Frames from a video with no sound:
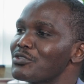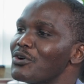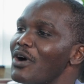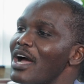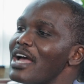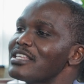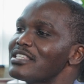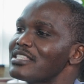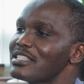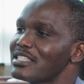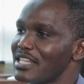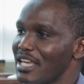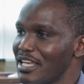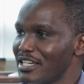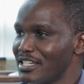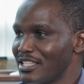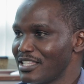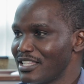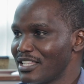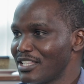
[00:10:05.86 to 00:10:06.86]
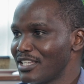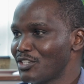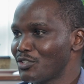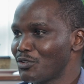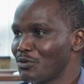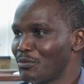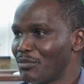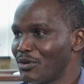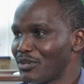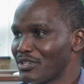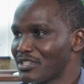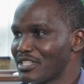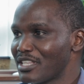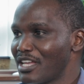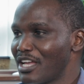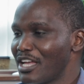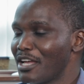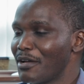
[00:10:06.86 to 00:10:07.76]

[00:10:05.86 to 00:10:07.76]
So I stayed in the shoebox,